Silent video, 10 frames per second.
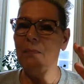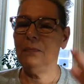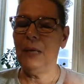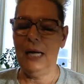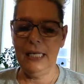
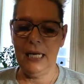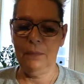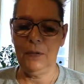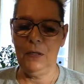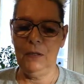
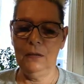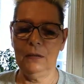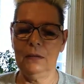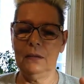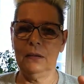pineapple,
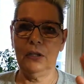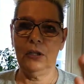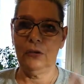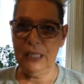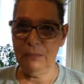
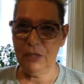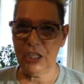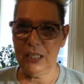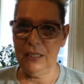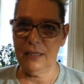cream
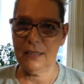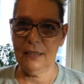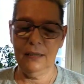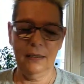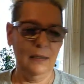cheese
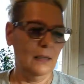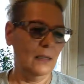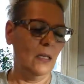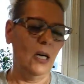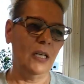
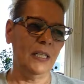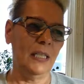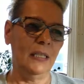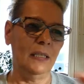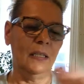on
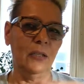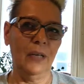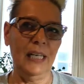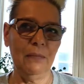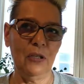a
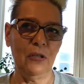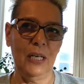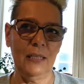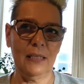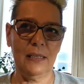graham
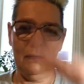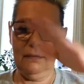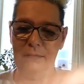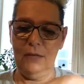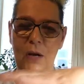crust
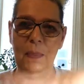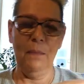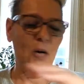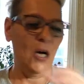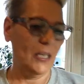on the
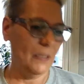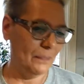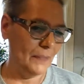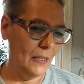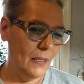bottom.
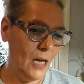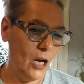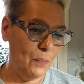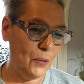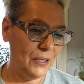I'll
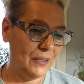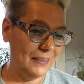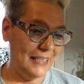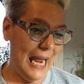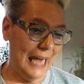put,
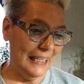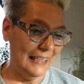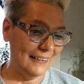dang it,